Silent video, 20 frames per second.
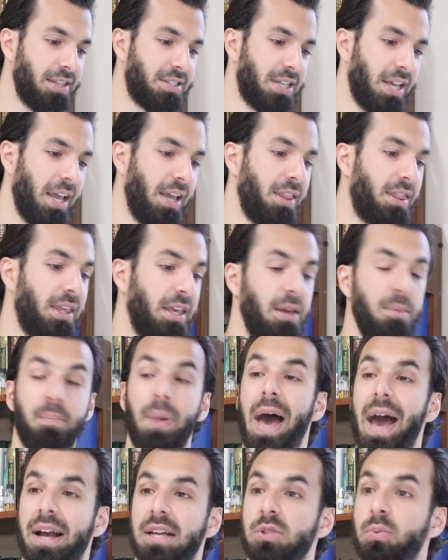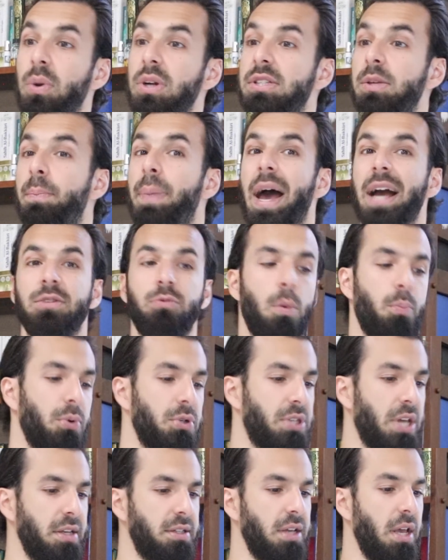say the backs. What does the backs
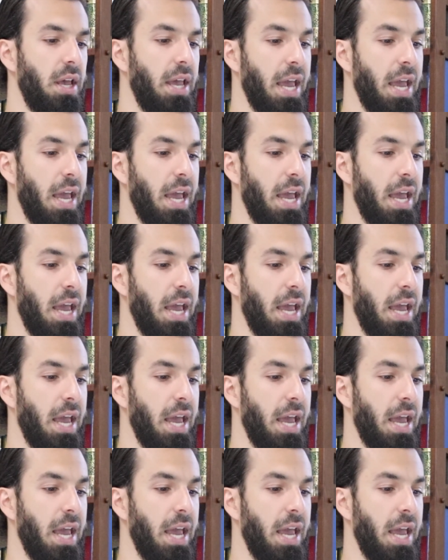represent?